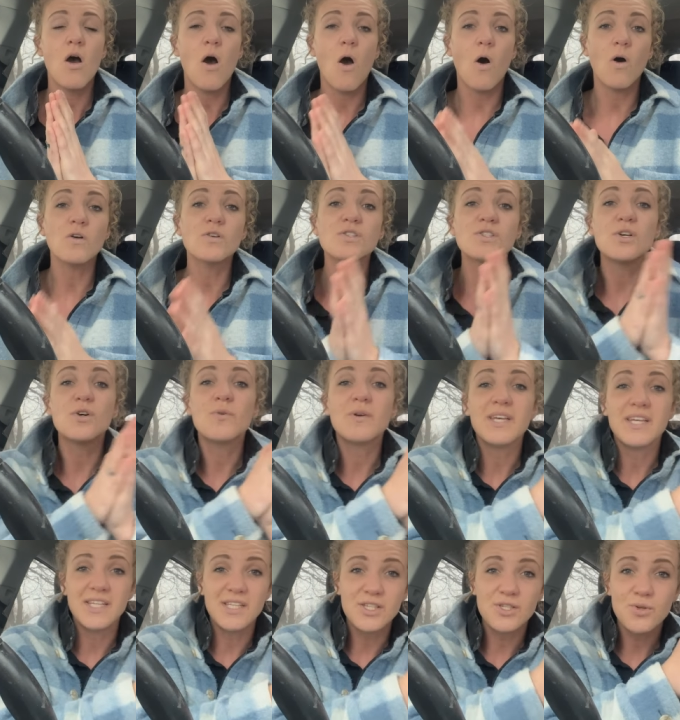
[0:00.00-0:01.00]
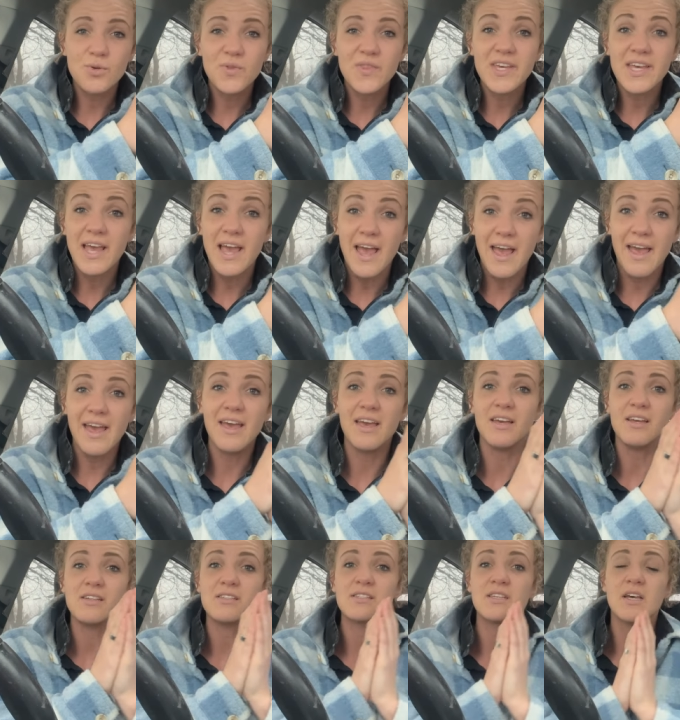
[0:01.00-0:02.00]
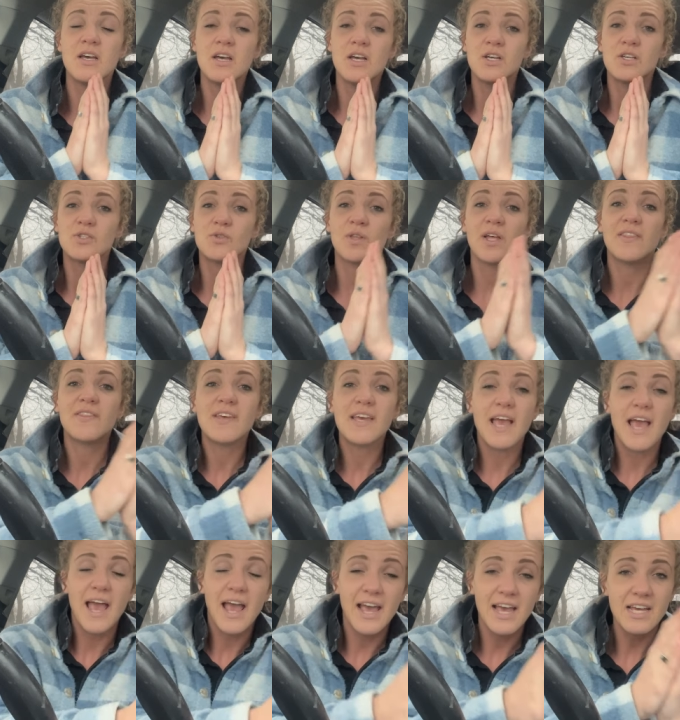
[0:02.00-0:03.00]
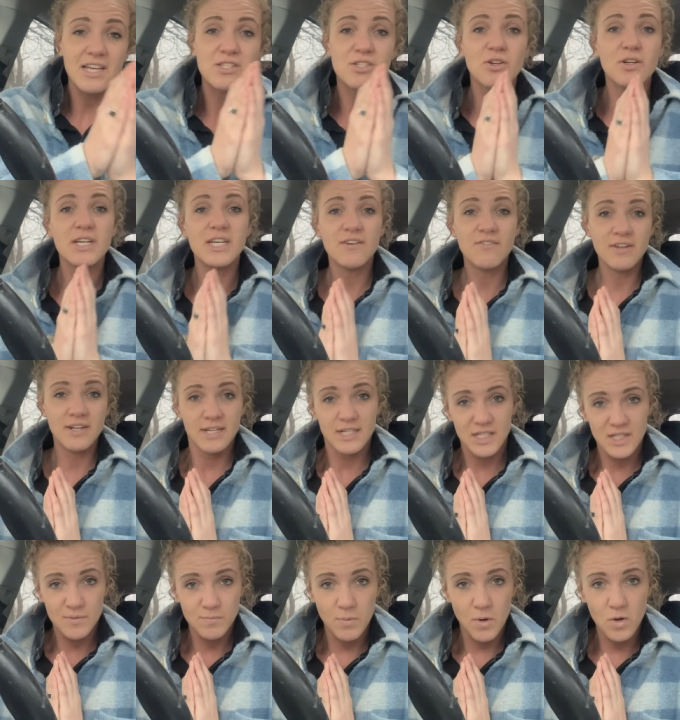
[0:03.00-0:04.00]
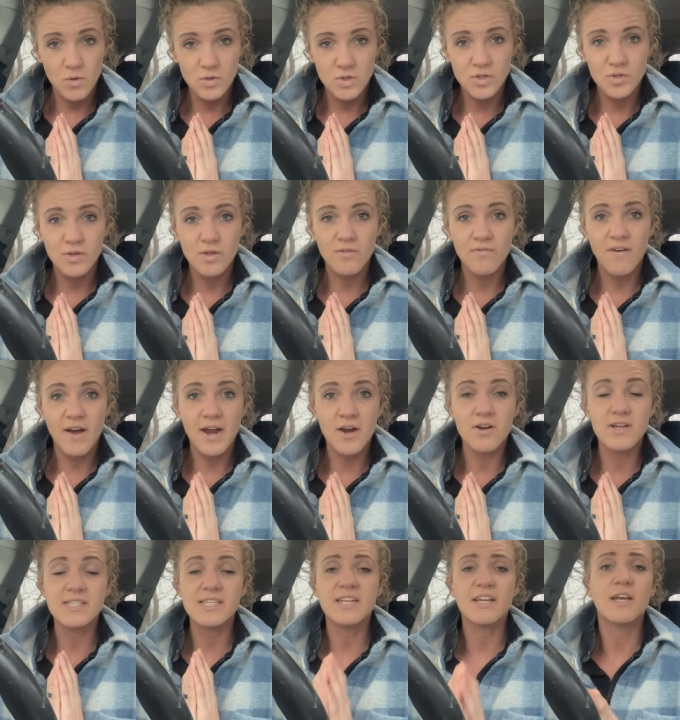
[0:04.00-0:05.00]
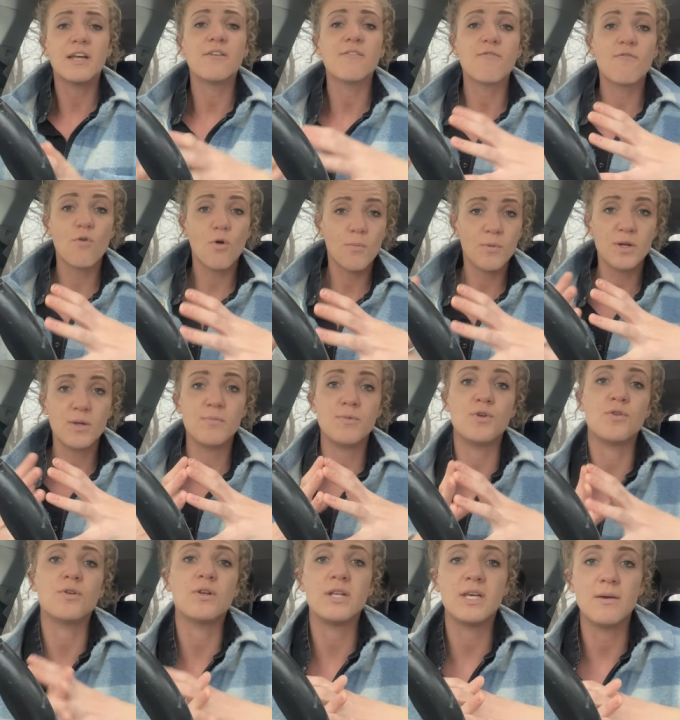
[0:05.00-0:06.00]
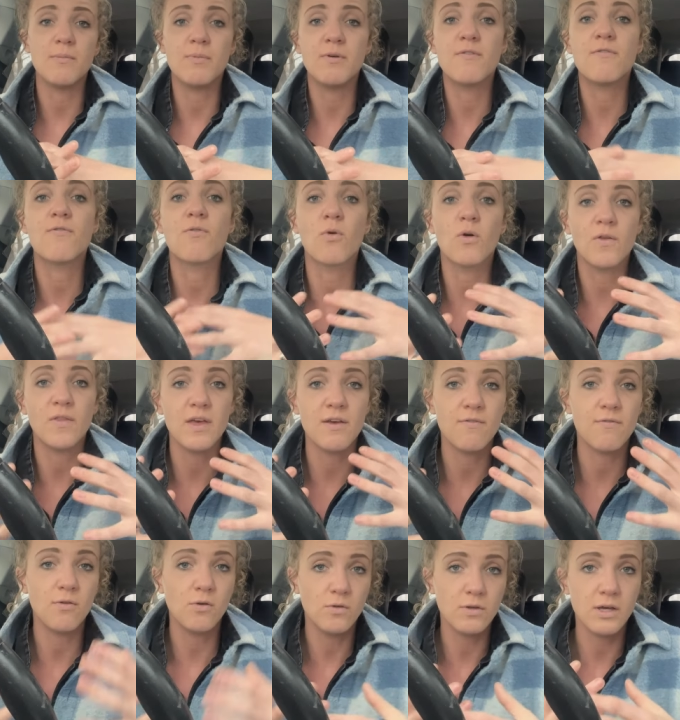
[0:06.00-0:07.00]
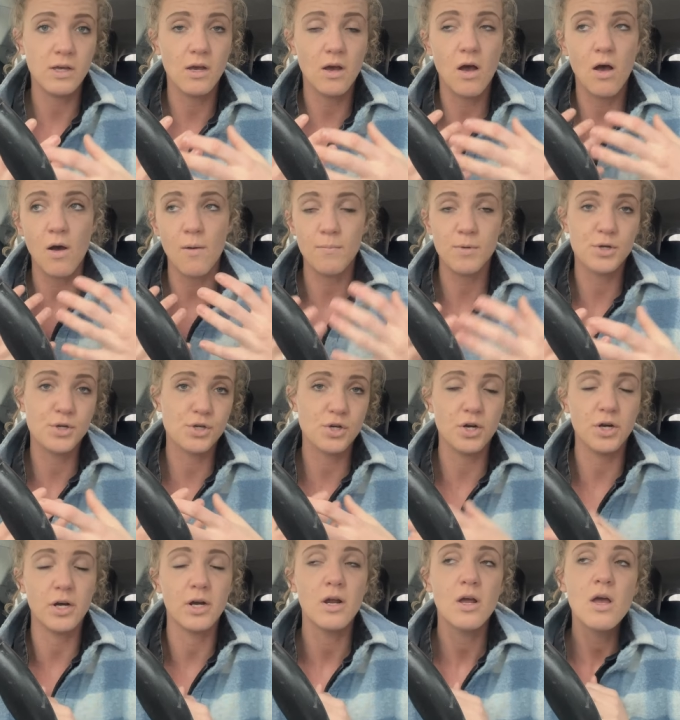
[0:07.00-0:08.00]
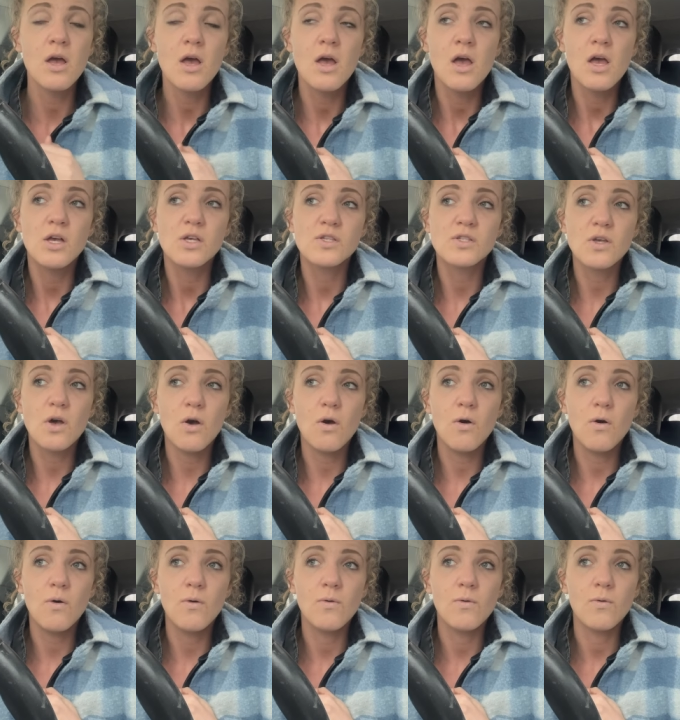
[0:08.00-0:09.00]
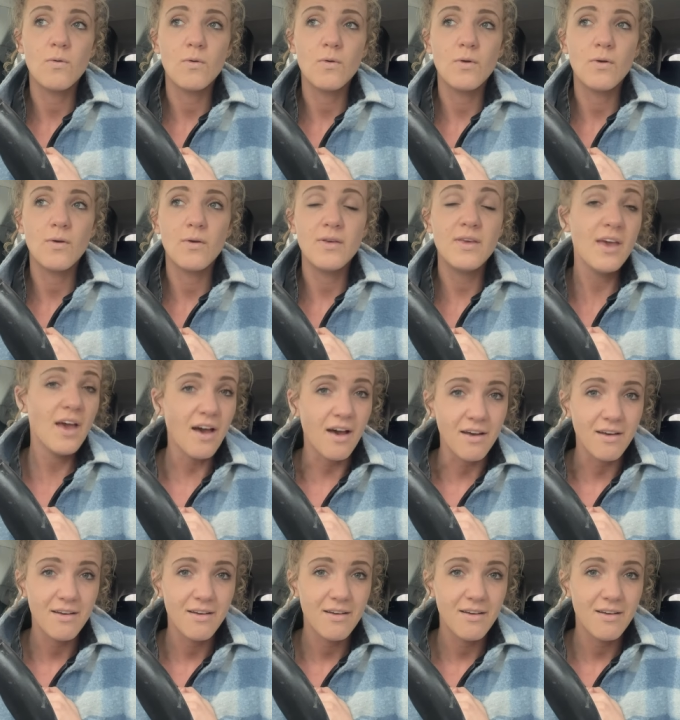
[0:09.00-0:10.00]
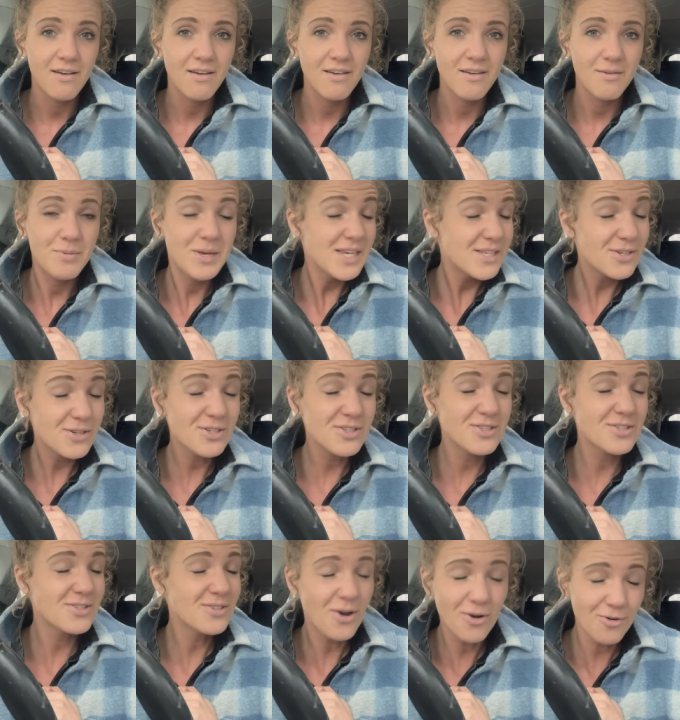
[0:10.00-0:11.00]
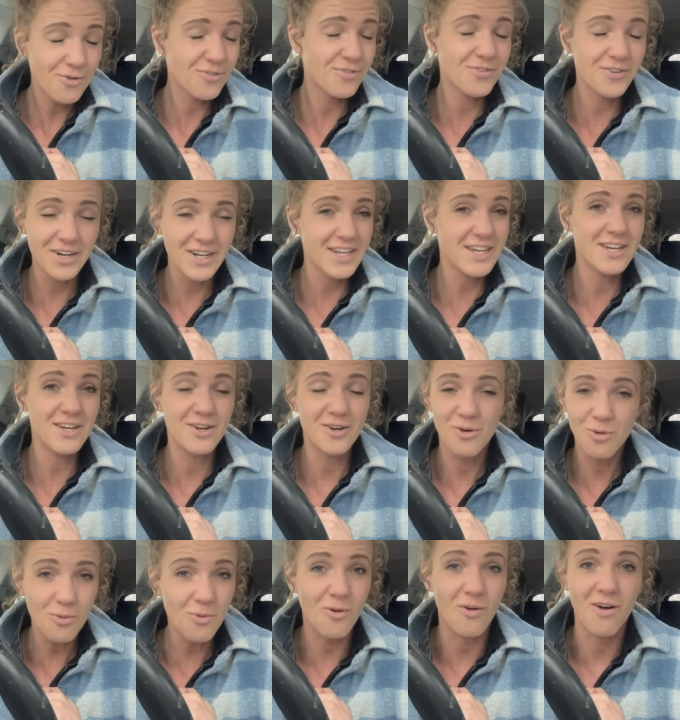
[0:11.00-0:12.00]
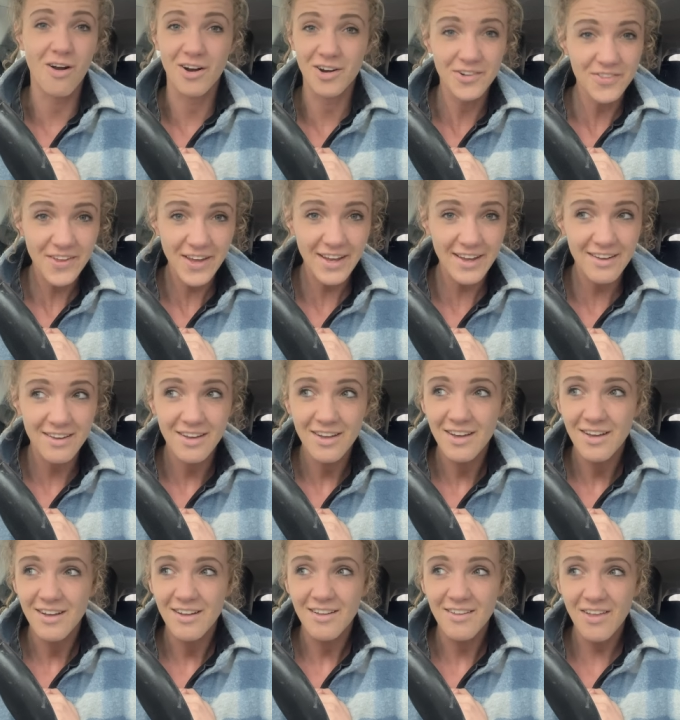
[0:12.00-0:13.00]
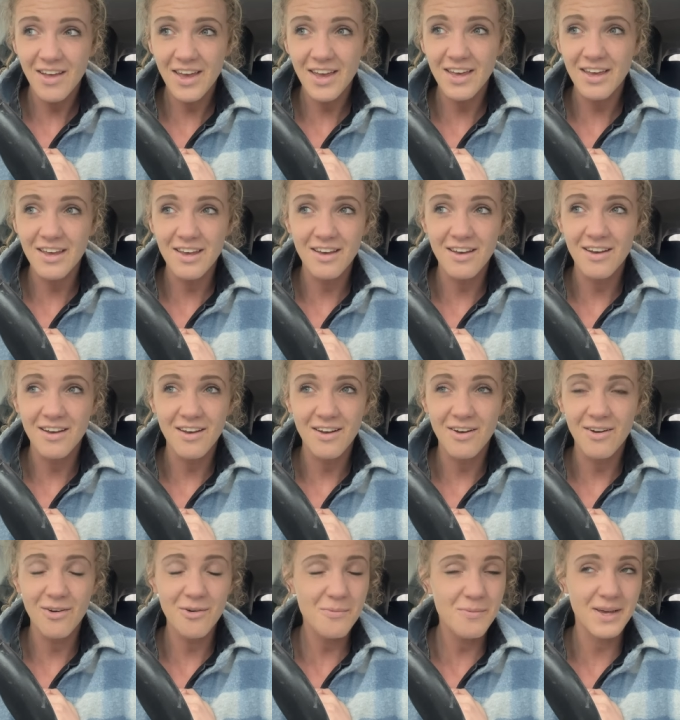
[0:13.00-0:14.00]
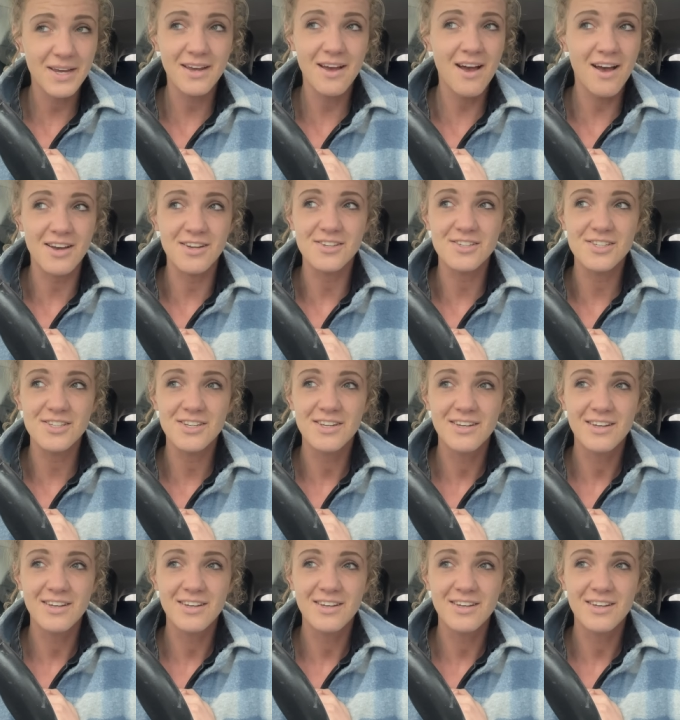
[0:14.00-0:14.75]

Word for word: also into the eggs, so that the eggs are even exposed to the virus and can form an immunity before they fully uh, mature. So yeah, bees are so freaking cool, aren't they? Like, oh my gosh,